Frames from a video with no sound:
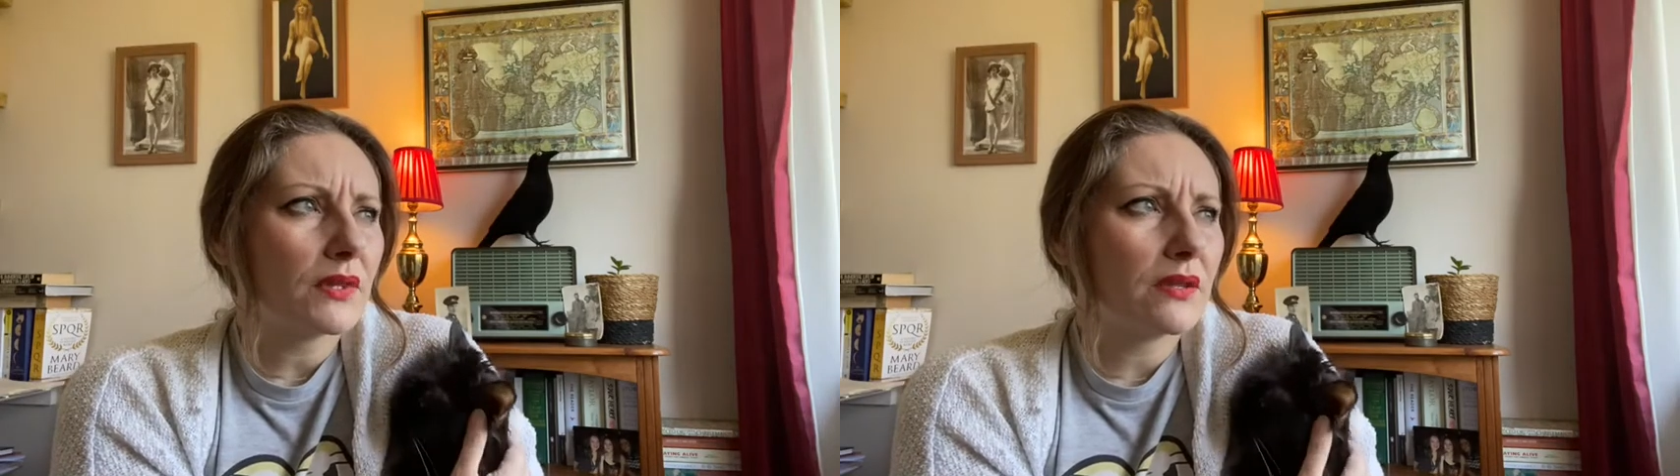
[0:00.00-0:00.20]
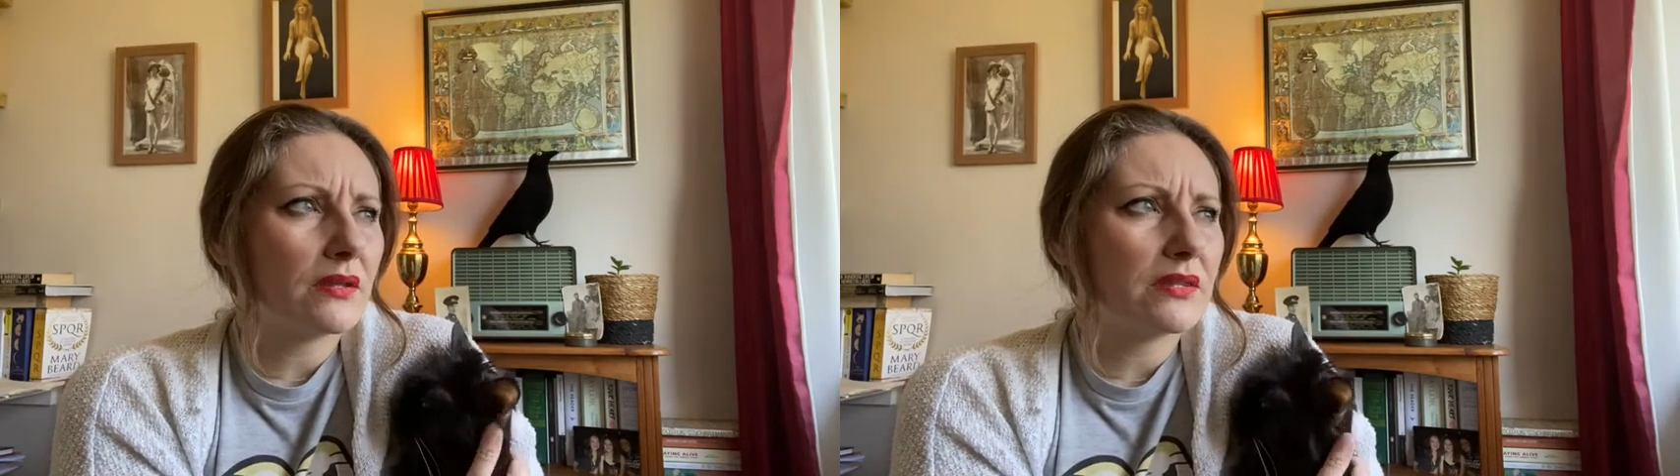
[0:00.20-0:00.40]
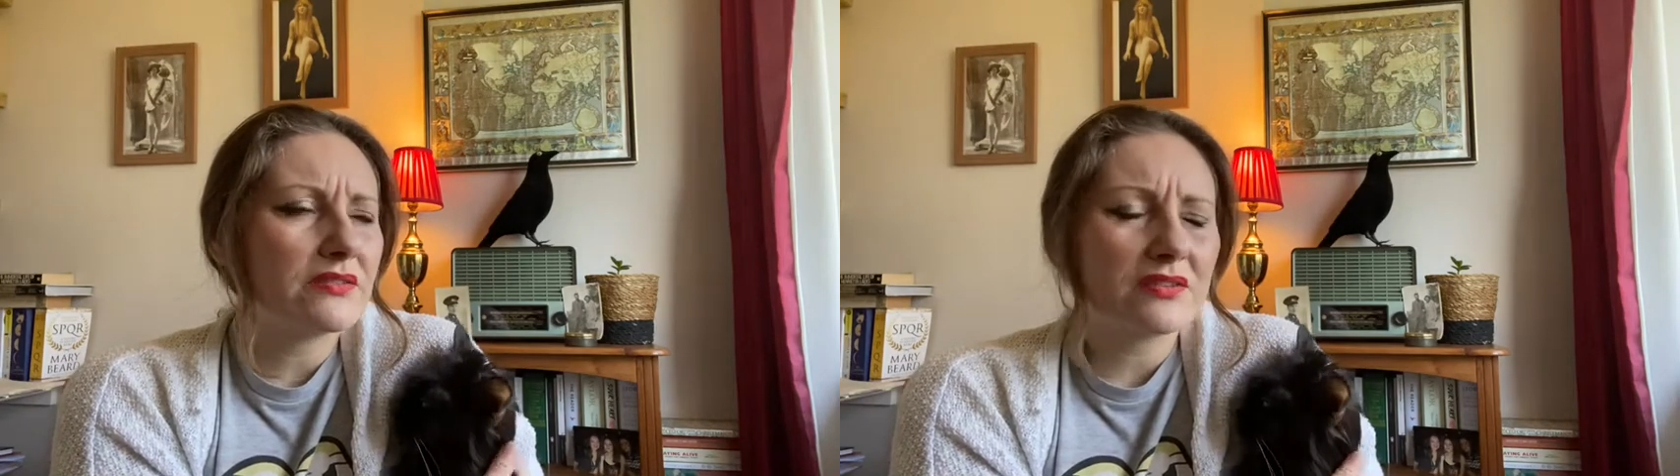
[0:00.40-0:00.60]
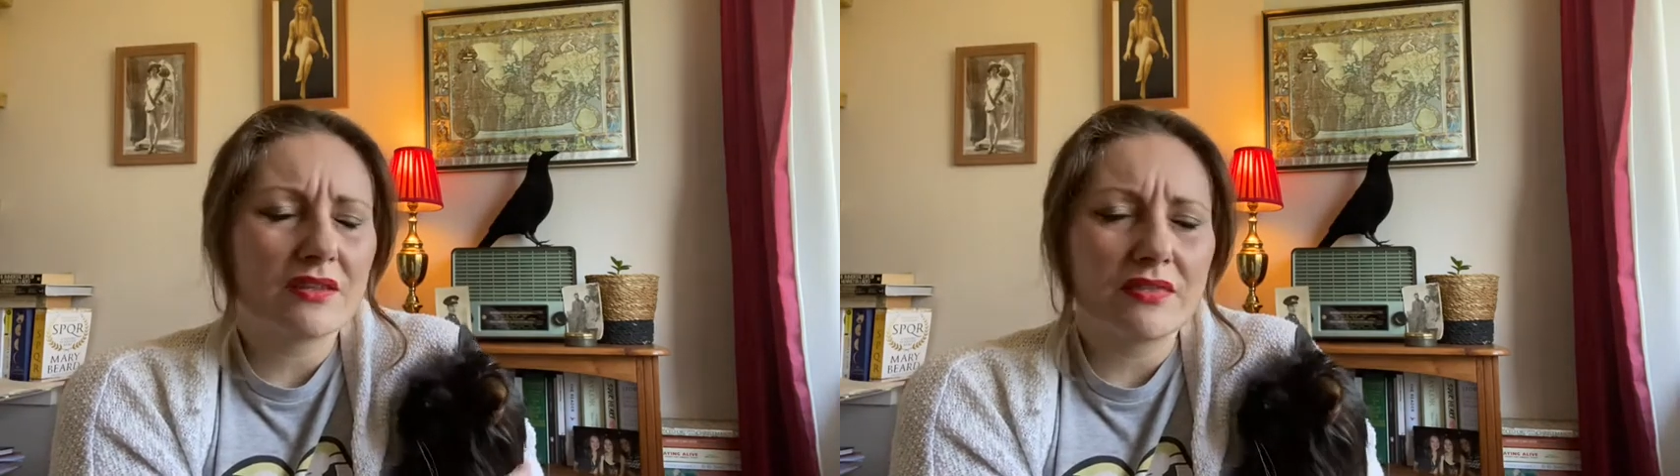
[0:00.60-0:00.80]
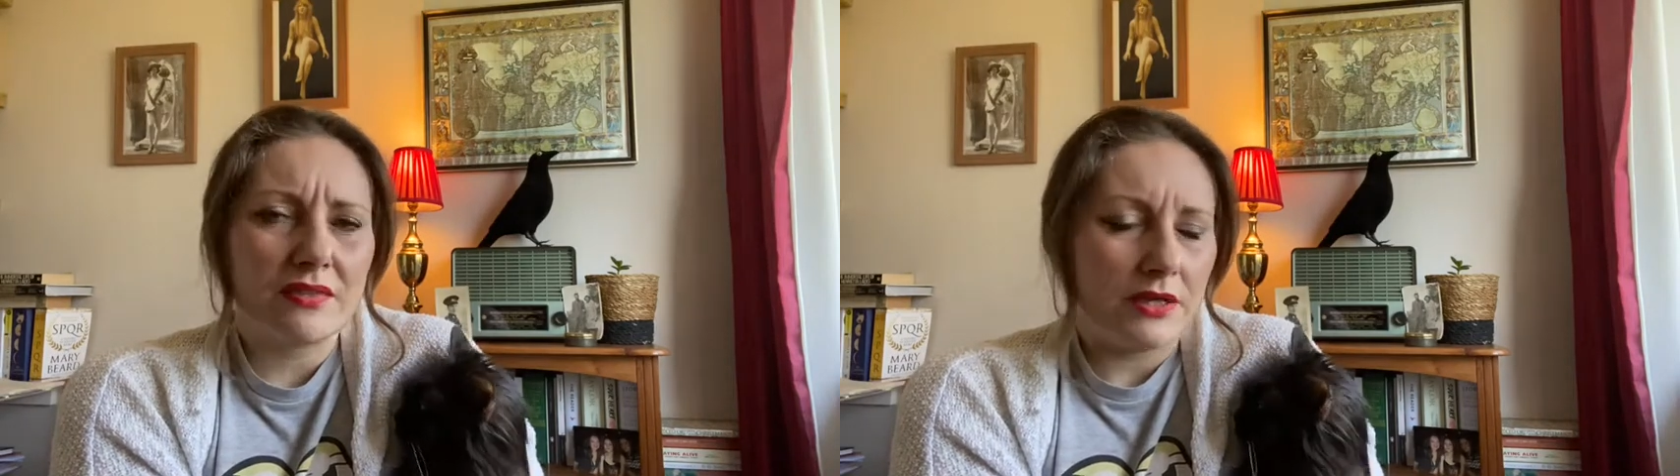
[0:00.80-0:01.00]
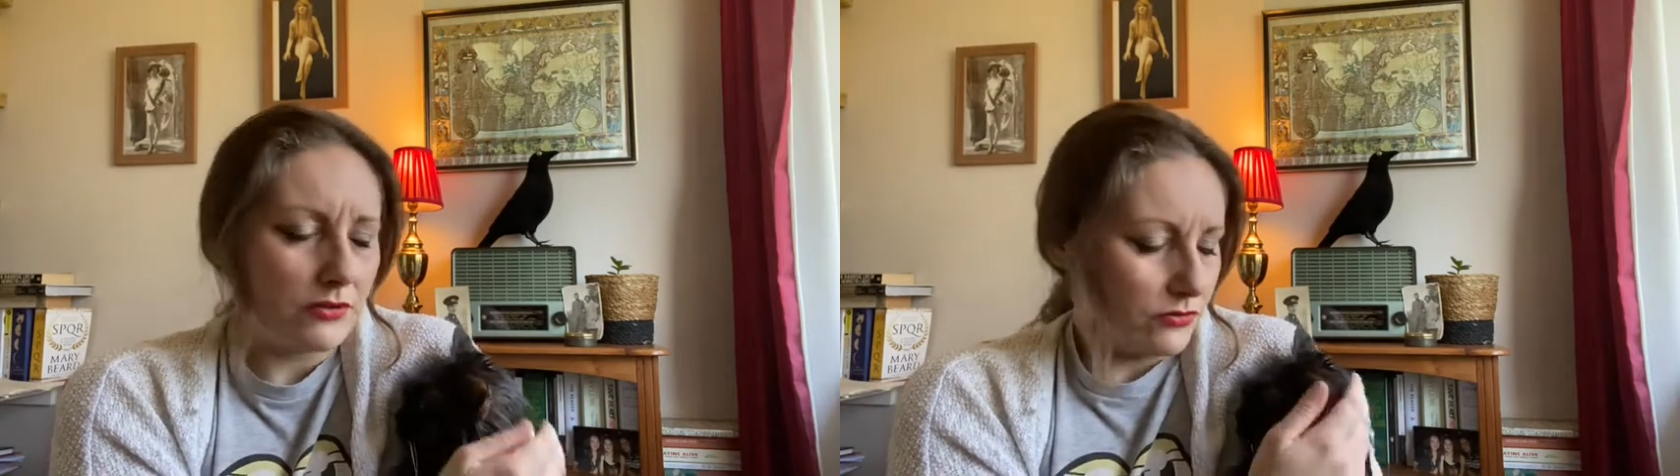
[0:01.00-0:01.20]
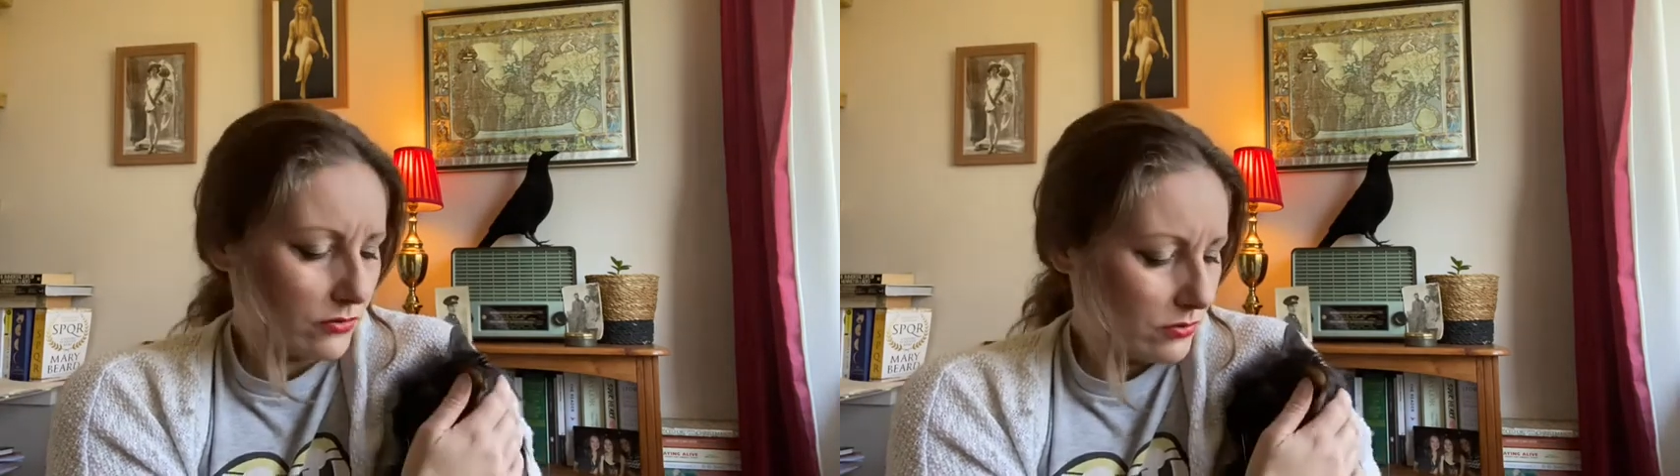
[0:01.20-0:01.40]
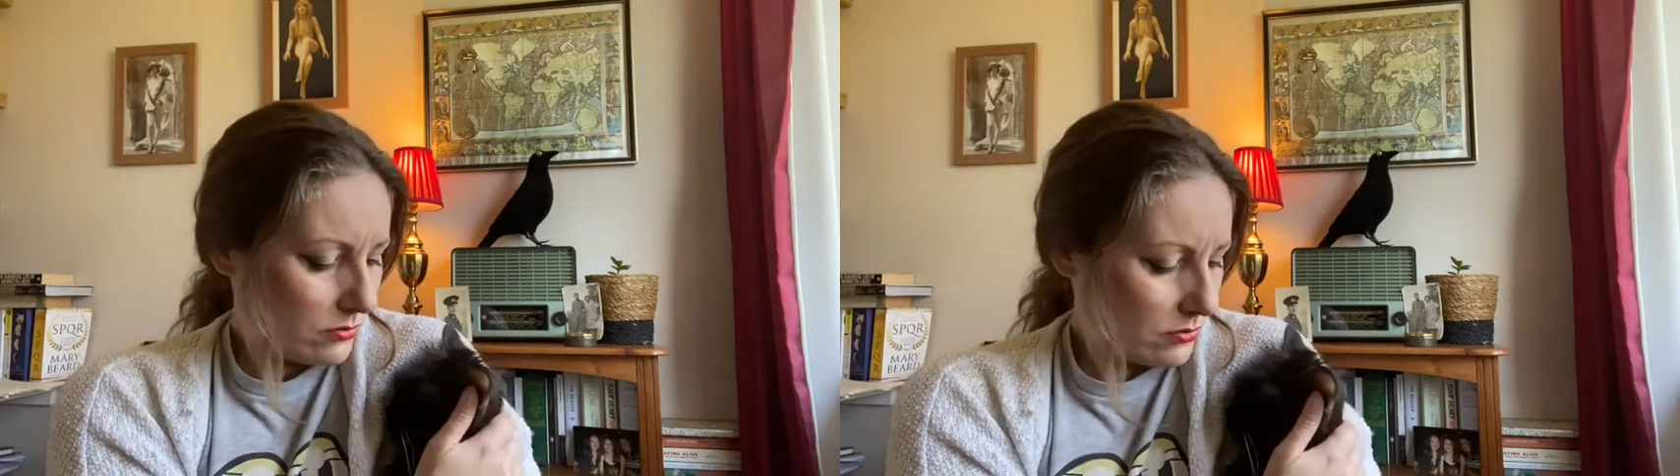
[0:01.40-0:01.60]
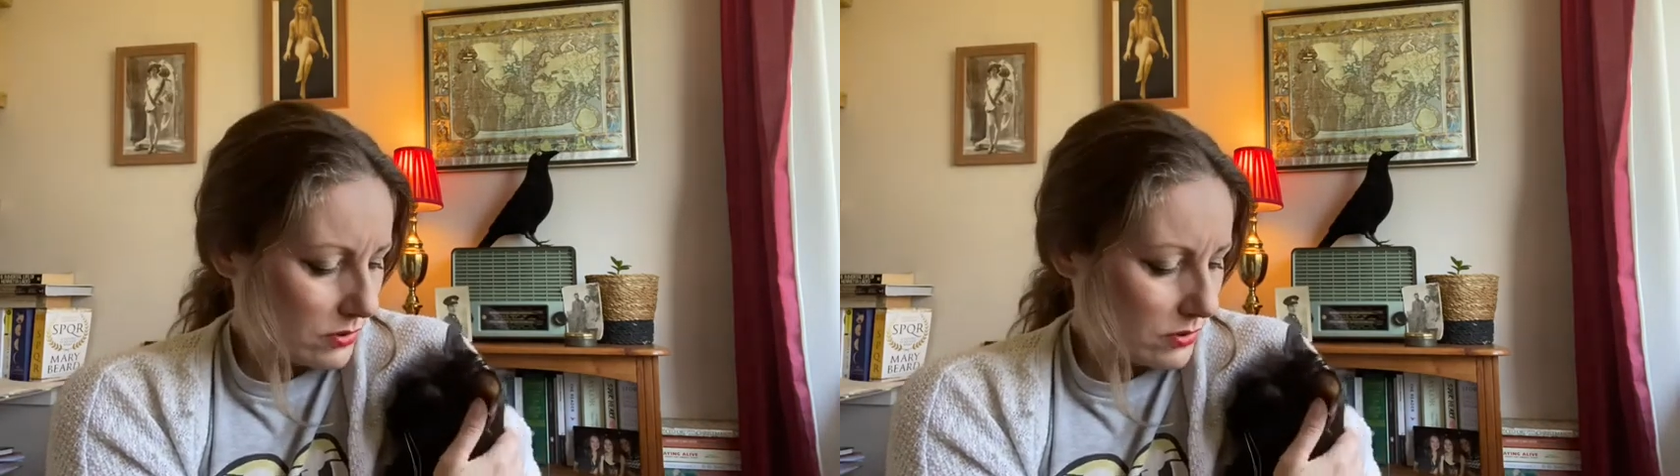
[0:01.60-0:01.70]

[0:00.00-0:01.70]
this cathedral,